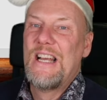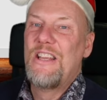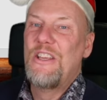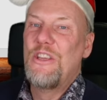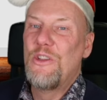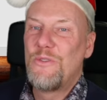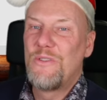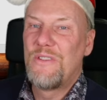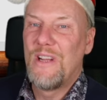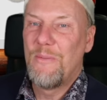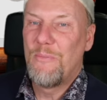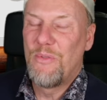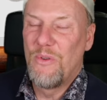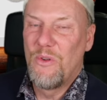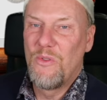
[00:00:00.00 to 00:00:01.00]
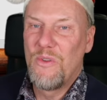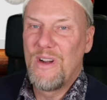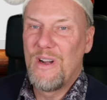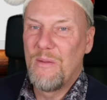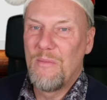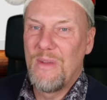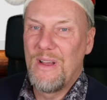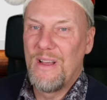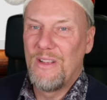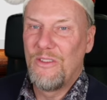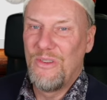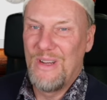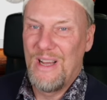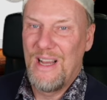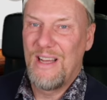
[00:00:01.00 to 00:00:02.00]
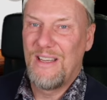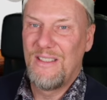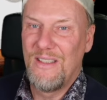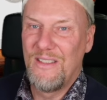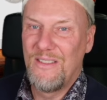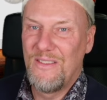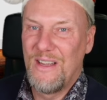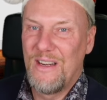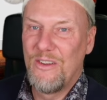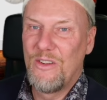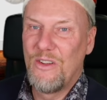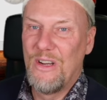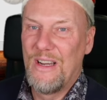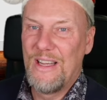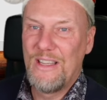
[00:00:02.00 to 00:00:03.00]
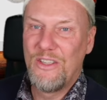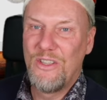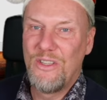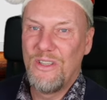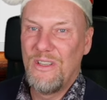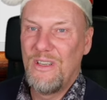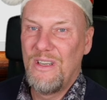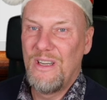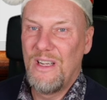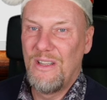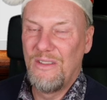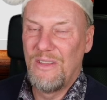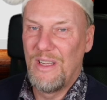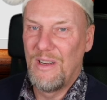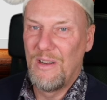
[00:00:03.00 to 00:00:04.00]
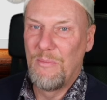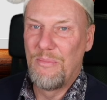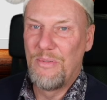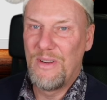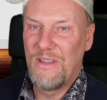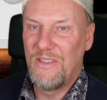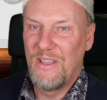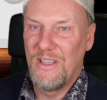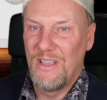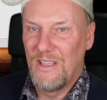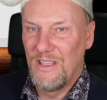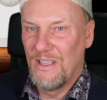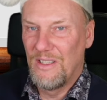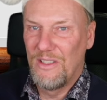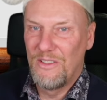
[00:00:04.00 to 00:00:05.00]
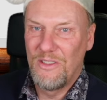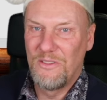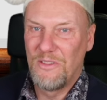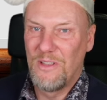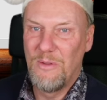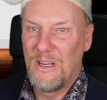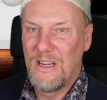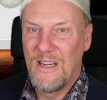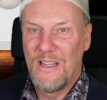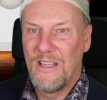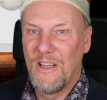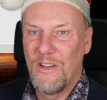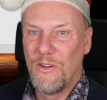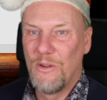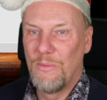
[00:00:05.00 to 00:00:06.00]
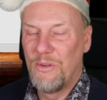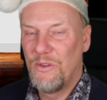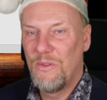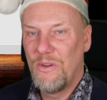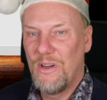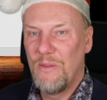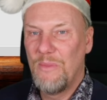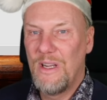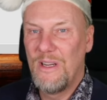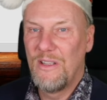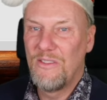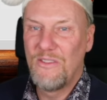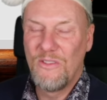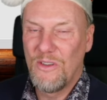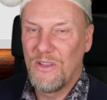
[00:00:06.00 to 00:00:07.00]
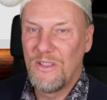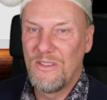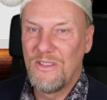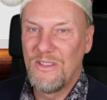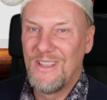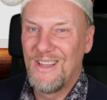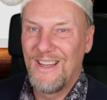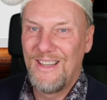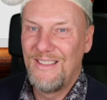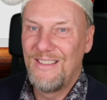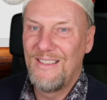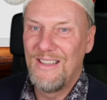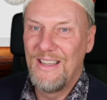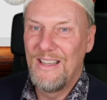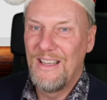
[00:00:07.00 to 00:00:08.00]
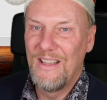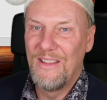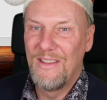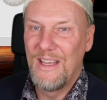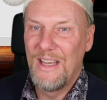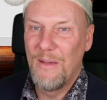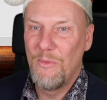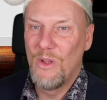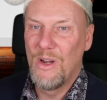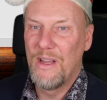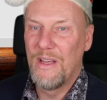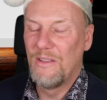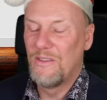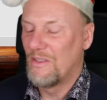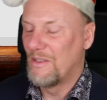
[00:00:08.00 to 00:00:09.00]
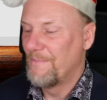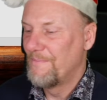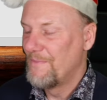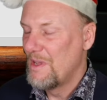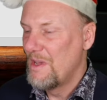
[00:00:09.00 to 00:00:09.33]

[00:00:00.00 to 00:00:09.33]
used that program to access their collection, and then pressing, just double clicking on the program, and it starts nicely in the emulator.